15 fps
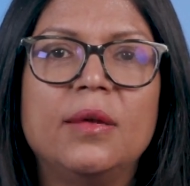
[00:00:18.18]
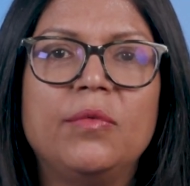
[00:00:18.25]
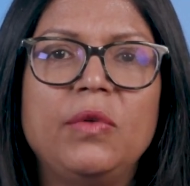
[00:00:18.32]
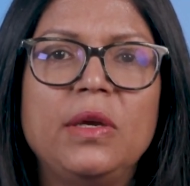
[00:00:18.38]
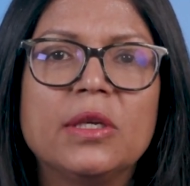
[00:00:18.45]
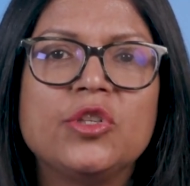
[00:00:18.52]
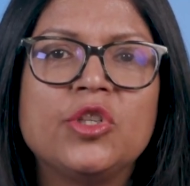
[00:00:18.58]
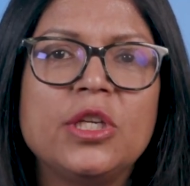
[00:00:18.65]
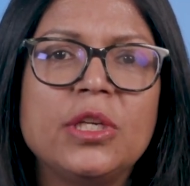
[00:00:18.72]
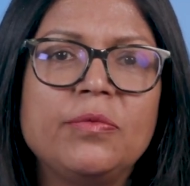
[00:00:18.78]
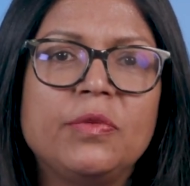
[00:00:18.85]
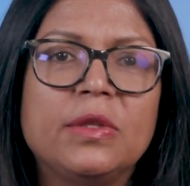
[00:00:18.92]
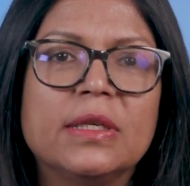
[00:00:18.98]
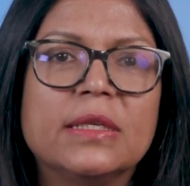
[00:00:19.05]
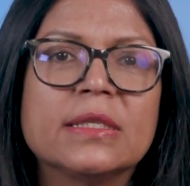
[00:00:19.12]
We
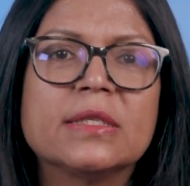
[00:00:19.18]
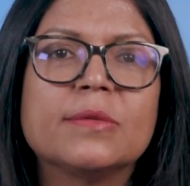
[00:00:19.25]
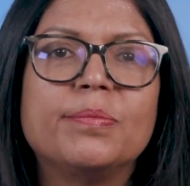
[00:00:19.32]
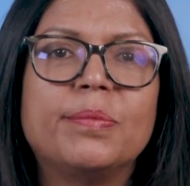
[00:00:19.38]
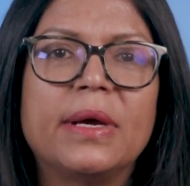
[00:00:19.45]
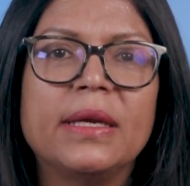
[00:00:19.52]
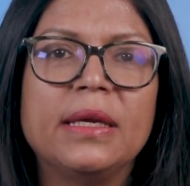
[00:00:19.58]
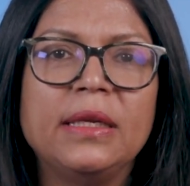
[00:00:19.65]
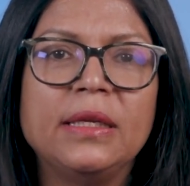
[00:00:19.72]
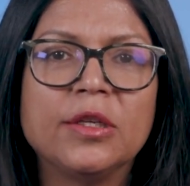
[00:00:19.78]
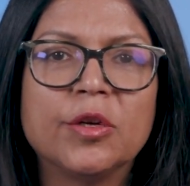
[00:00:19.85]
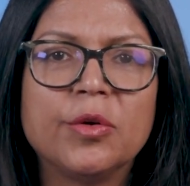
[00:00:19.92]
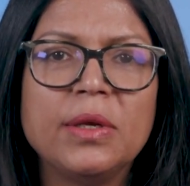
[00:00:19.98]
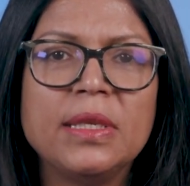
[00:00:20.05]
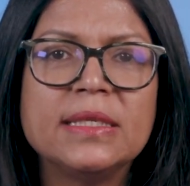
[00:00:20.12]
achieved this by
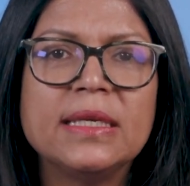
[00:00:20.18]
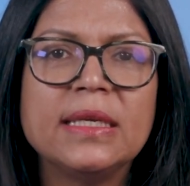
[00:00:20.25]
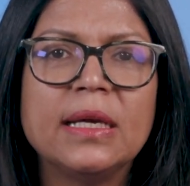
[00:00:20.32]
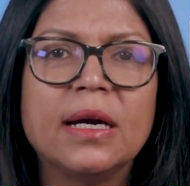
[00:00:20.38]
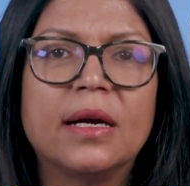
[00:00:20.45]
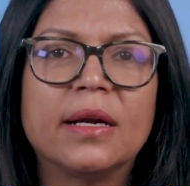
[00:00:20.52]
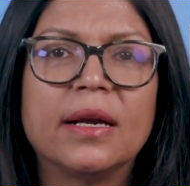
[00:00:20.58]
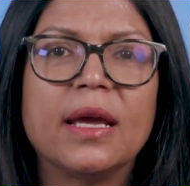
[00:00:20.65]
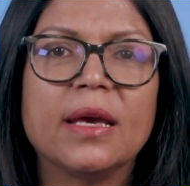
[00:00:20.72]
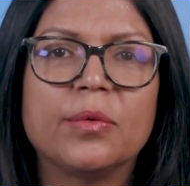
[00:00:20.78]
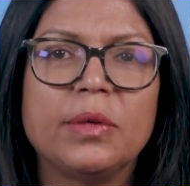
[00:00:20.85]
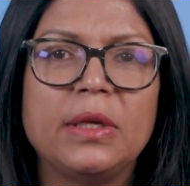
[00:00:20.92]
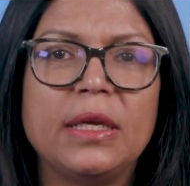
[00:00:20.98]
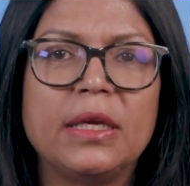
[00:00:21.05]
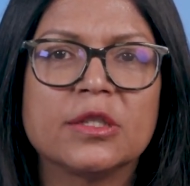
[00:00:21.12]
increasing our
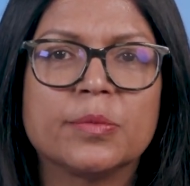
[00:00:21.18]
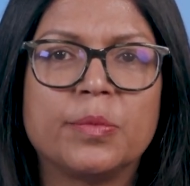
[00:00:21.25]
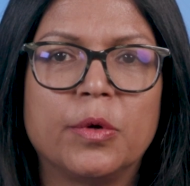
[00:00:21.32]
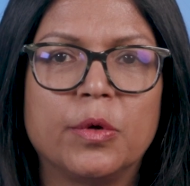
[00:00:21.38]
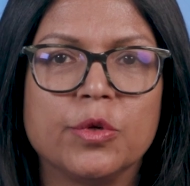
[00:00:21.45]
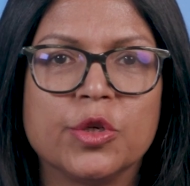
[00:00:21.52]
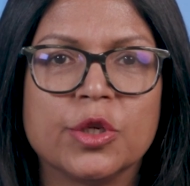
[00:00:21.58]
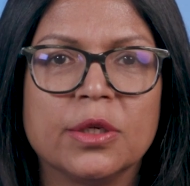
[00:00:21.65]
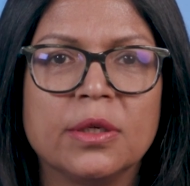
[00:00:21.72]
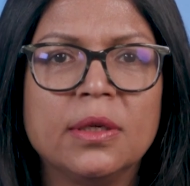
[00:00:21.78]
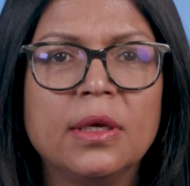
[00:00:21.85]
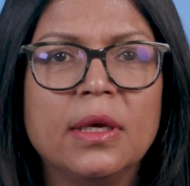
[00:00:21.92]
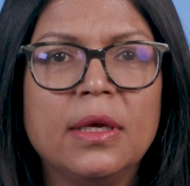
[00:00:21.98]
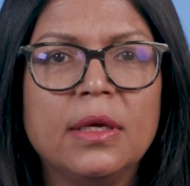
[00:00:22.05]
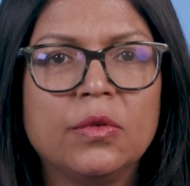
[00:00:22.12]
equity exposure
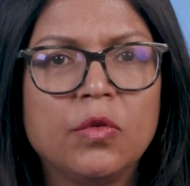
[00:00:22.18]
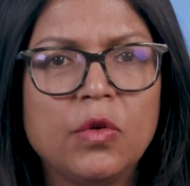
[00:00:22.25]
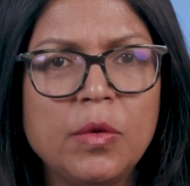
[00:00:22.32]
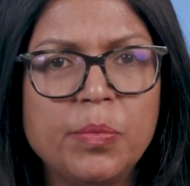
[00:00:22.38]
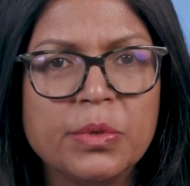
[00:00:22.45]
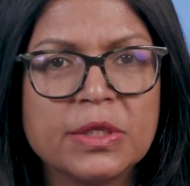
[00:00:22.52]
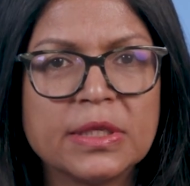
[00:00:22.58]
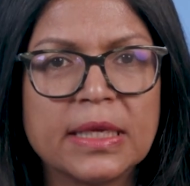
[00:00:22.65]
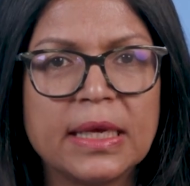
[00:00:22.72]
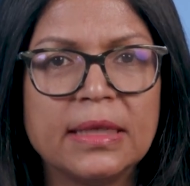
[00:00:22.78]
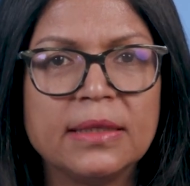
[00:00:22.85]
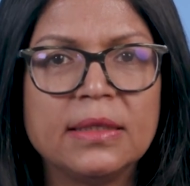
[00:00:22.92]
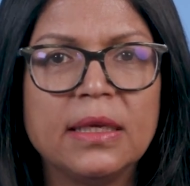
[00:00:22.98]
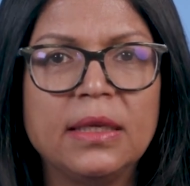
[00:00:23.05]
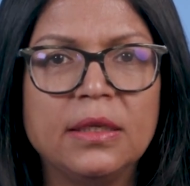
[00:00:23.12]

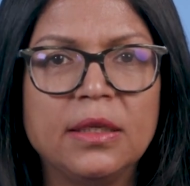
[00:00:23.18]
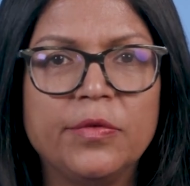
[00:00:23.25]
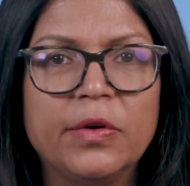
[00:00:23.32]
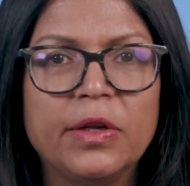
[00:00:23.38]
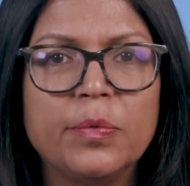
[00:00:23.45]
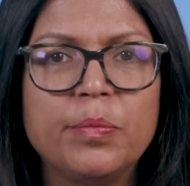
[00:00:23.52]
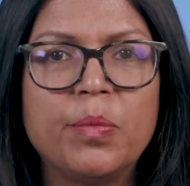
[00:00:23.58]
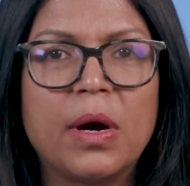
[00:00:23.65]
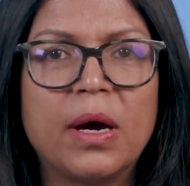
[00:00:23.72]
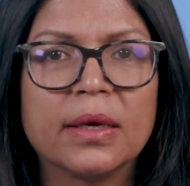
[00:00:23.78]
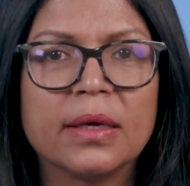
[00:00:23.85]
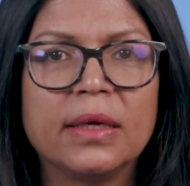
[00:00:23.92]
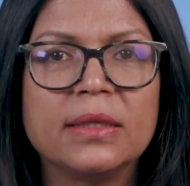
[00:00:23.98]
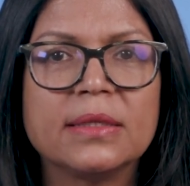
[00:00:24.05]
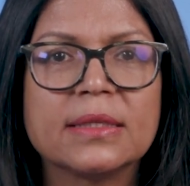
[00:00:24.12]
3% in developed
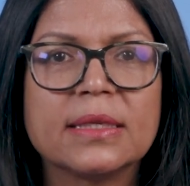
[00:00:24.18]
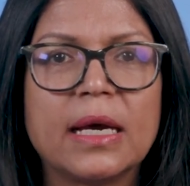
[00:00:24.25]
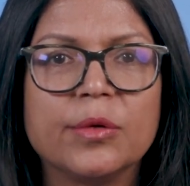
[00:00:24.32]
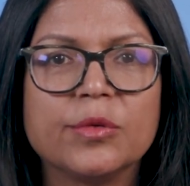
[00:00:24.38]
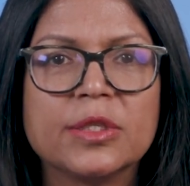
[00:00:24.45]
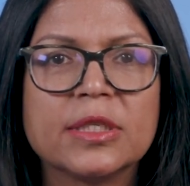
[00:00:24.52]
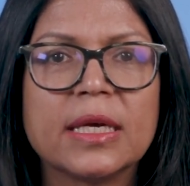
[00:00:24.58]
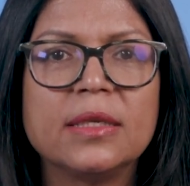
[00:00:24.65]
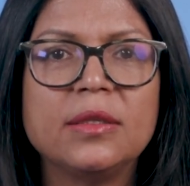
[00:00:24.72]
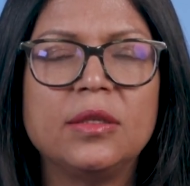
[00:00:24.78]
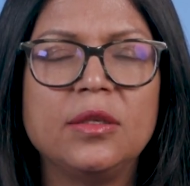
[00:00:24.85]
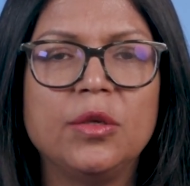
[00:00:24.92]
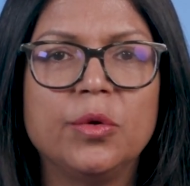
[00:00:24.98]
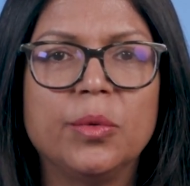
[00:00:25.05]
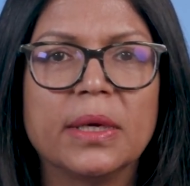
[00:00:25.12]
markets outside the
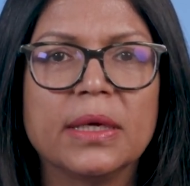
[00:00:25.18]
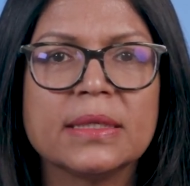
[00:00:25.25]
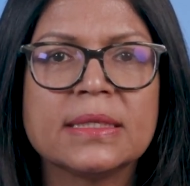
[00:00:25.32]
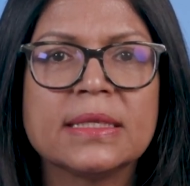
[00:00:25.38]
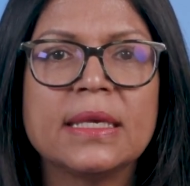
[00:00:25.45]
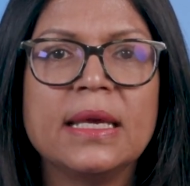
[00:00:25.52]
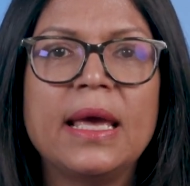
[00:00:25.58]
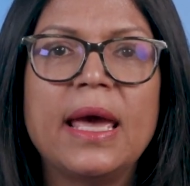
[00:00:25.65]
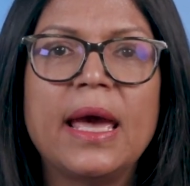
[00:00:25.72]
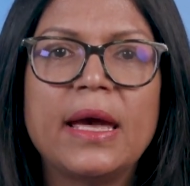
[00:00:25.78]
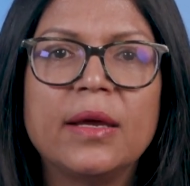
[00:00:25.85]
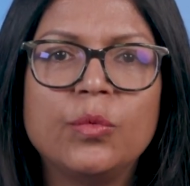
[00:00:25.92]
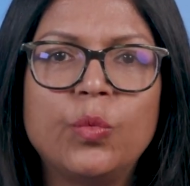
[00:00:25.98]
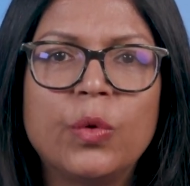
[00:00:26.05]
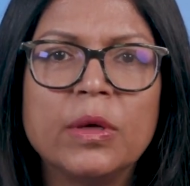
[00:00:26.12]
US
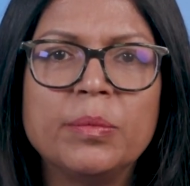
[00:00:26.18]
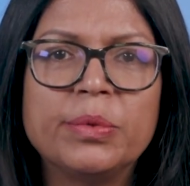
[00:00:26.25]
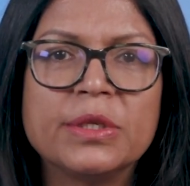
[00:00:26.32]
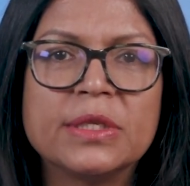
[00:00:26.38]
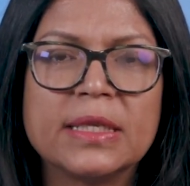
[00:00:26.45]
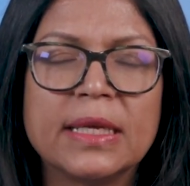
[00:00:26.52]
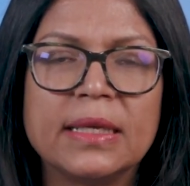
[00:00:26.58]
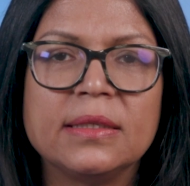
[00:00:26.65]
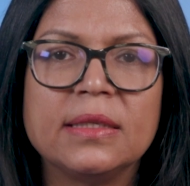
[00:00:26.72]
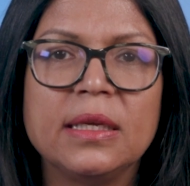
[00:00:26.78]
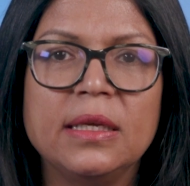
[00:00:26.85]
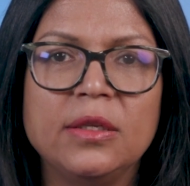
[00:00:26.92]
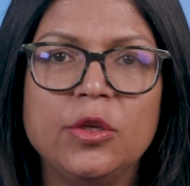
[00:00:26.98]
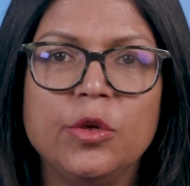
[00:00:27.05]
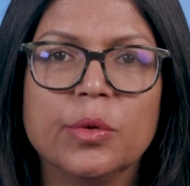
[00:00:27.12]
and 1%
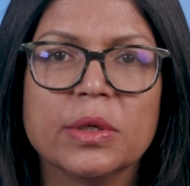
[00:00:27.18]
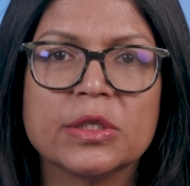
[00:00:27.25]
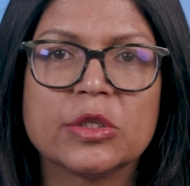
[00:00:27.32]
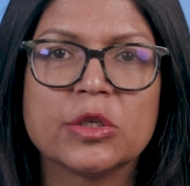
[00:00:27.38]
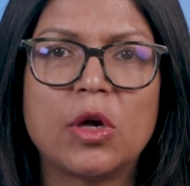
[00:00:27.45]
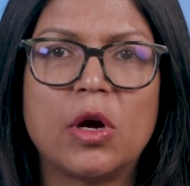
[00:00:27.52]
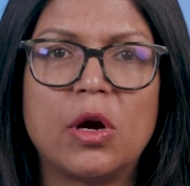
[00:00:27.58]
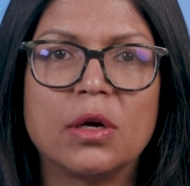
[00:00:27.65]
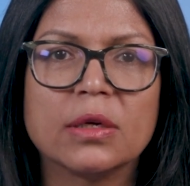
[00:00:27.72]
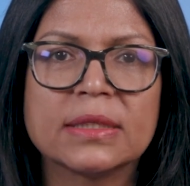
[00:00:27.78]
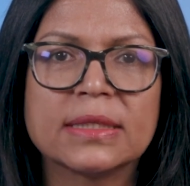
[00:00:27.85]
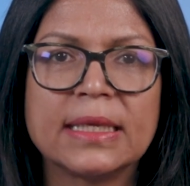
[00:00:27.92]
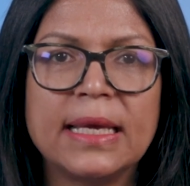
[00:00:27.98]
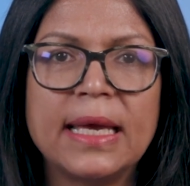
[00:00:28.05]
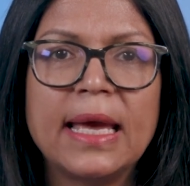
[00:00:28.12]
in US
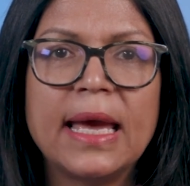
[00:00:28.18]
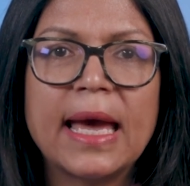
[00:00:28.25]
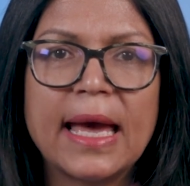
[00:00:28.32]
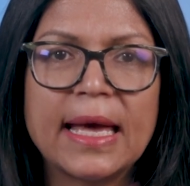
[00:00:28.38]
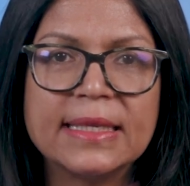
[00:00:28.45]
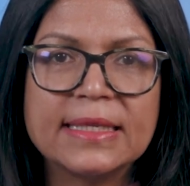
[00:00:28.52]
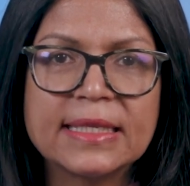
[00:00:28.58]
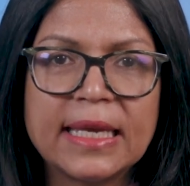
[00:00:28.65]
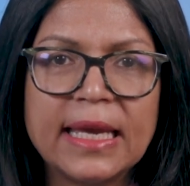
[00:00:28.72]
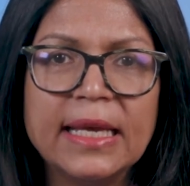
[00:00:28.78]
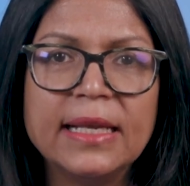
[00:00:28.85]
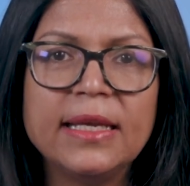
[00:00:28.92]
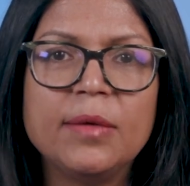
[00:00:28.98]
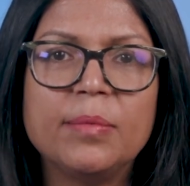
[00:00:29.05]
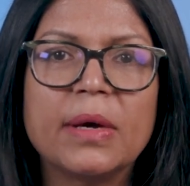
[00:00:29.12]
stocks, and
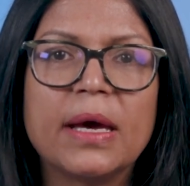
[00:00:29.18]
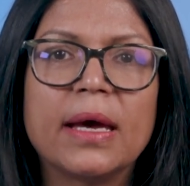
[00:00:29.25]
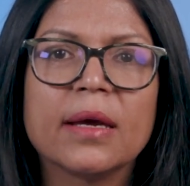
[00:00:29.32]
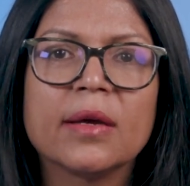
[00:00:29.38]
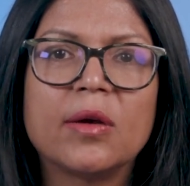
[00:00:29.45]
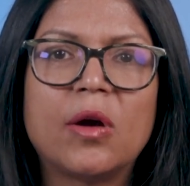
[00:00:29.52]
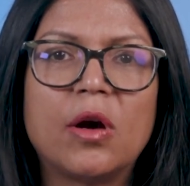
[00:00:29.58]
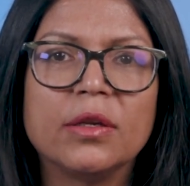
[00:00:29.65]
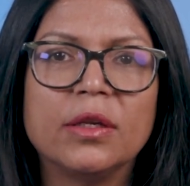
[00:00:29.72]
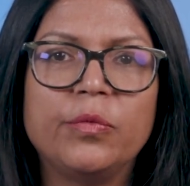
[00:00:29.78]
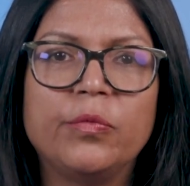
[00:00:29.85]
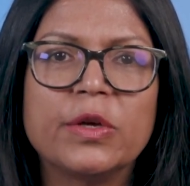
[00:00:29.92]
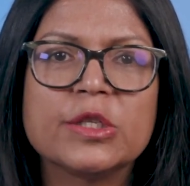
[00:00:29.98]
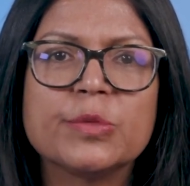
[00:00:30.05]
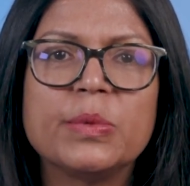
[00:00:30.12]
scaling back on
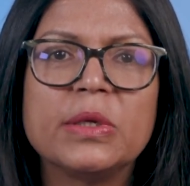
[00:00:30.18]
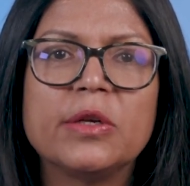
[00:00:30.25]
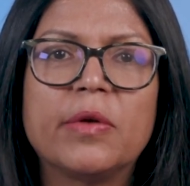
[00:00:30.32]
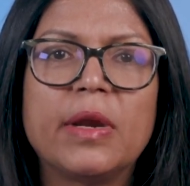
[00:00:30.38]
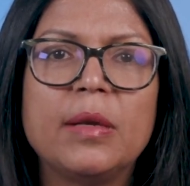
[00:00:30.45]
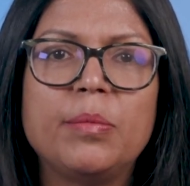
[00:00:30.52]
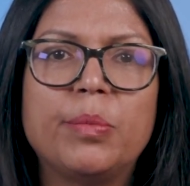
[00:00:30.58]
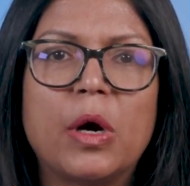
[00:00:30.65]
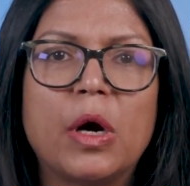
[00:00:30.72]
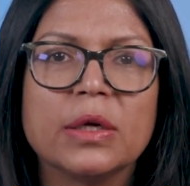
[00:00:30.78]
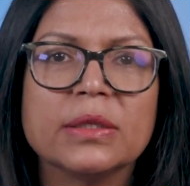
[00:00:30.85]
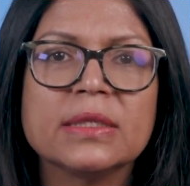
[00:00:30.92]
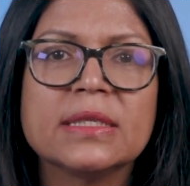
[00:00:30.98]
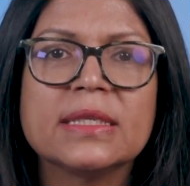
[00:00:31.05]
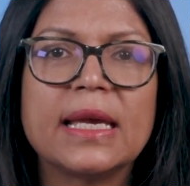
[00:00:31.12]
investment-grade
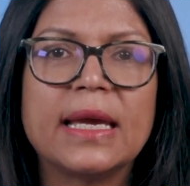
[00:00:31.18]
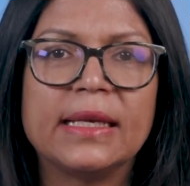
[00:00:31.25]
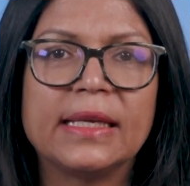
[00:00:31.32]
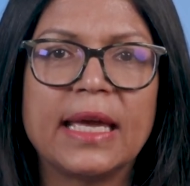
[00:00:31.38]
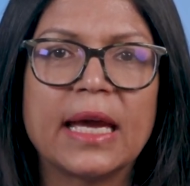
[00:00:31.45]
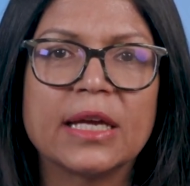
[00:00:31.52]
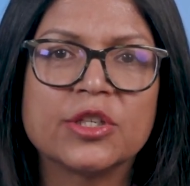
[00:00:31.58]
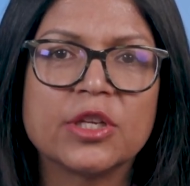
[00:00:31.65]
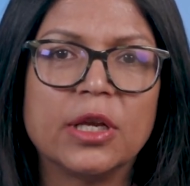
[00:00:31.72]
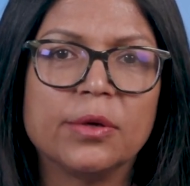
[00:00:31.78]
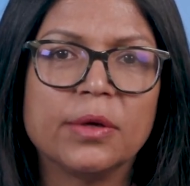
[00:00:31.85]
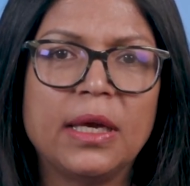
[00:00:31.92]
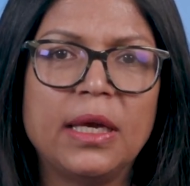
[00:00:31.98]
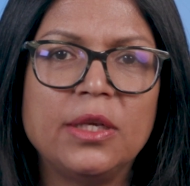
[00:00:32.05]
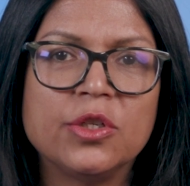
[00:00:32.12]
bonds and cash
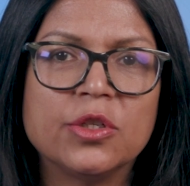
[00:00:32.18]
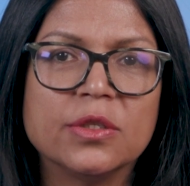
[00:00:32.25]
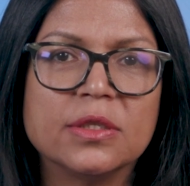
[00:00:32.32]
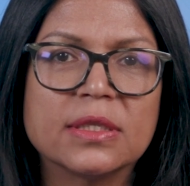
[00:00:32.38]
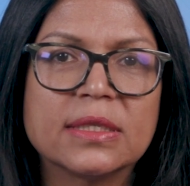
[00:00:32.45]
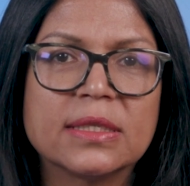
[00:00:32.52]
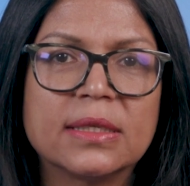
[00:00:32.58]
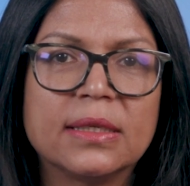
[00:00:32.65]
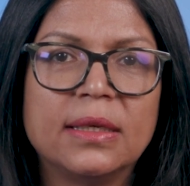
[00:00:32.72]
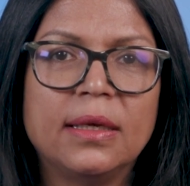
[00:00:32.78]
allocations.